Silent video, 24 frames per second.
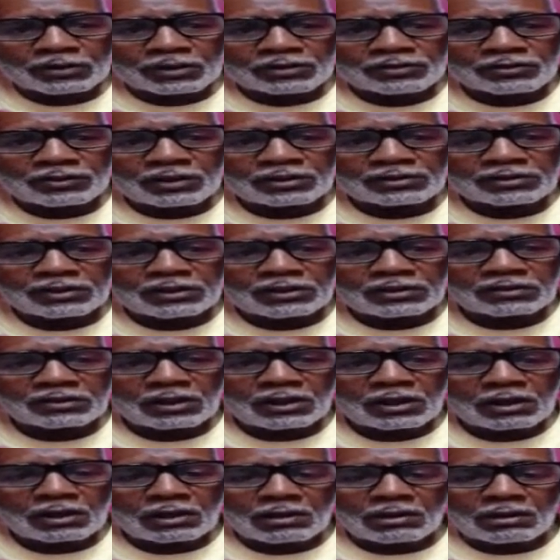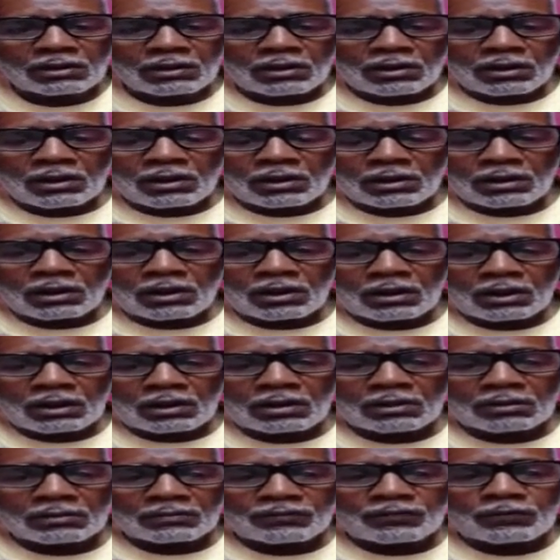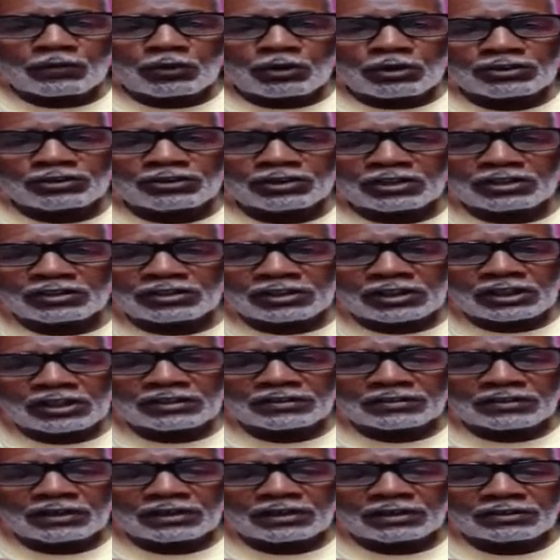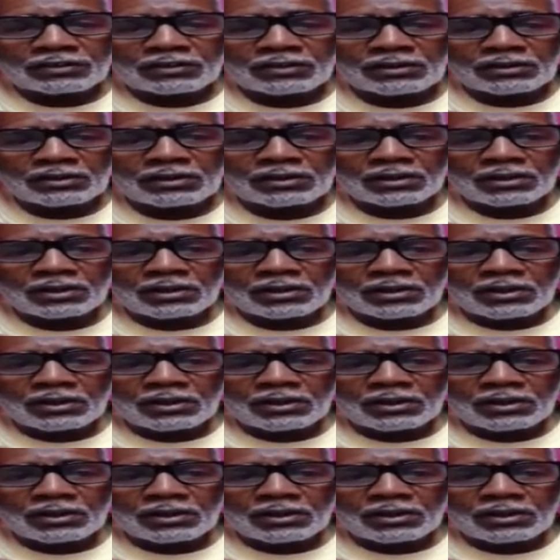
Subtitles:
such as forging a judge's signature,